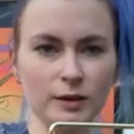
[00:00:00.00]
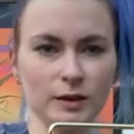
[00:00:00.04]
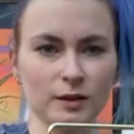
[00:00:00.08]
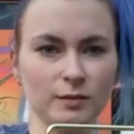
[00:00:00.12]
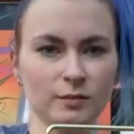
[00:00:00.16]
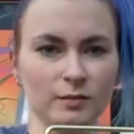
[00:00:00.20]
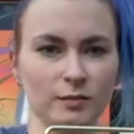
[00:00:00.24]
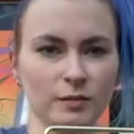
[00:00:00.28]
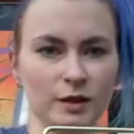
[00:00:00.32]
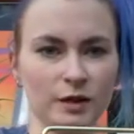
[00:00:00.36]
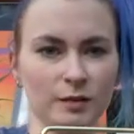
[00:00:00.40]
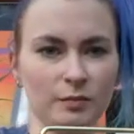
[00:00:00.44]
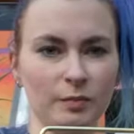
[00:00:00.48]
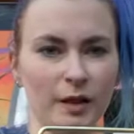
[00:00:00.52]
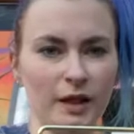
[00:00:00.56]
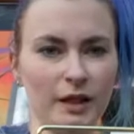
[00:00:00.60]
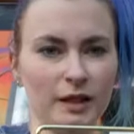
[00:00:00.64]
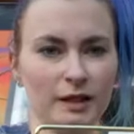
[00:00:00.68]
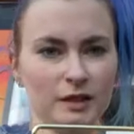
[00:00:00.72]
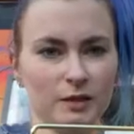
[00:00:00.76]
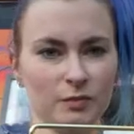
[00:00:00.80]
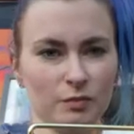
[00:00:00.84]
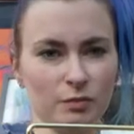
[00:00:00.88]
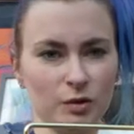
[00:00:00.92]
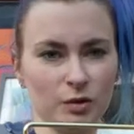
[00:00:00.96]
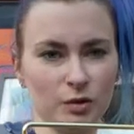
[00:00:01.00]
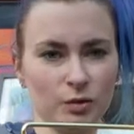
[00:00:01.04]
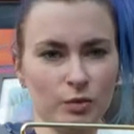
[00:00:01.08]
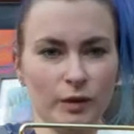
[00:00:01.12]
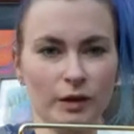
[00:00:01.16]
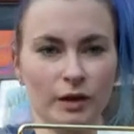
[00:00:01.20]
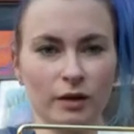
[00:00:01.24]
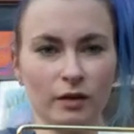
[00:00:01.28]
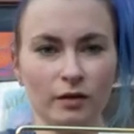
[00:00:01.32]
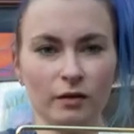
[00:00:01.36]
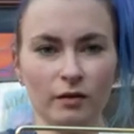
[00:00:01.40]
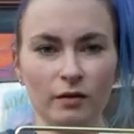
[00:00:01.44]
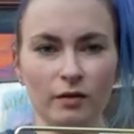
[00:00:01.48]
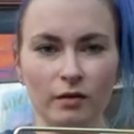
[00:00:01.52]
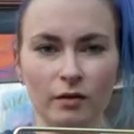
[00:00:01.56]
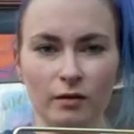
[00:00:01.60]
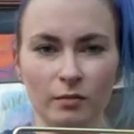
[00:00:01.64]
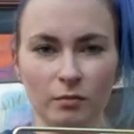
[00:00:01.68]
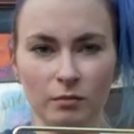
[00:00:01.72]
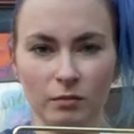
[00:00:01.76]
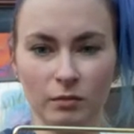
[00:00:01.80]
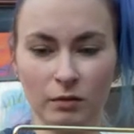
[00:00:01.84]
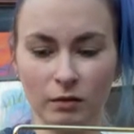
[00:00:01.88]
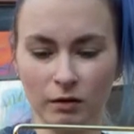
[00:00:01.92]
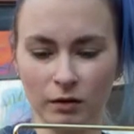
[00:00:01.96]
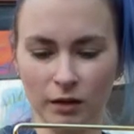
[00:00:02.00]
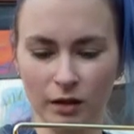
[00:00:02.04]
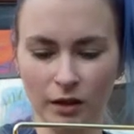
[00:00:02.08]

some space between them.